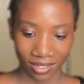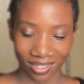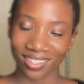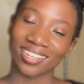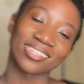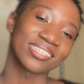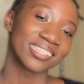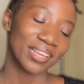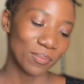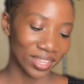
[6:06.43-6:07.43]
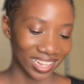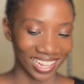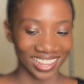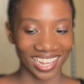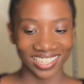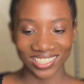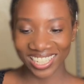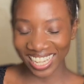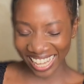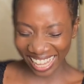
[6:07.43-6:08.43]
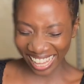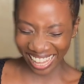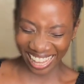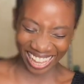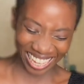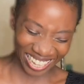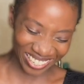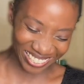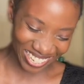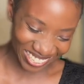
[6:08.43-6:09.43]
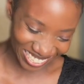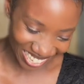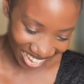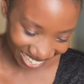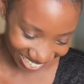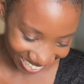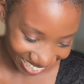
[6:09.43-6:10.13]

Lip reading: Yes, something like that. Cold outside.